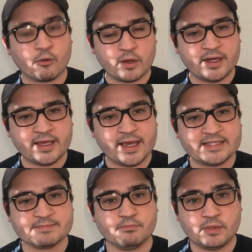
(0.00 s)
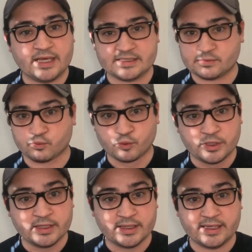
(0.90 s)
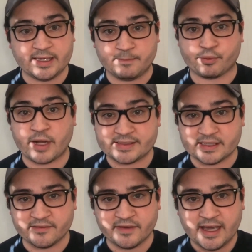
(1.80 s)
running is really impressive.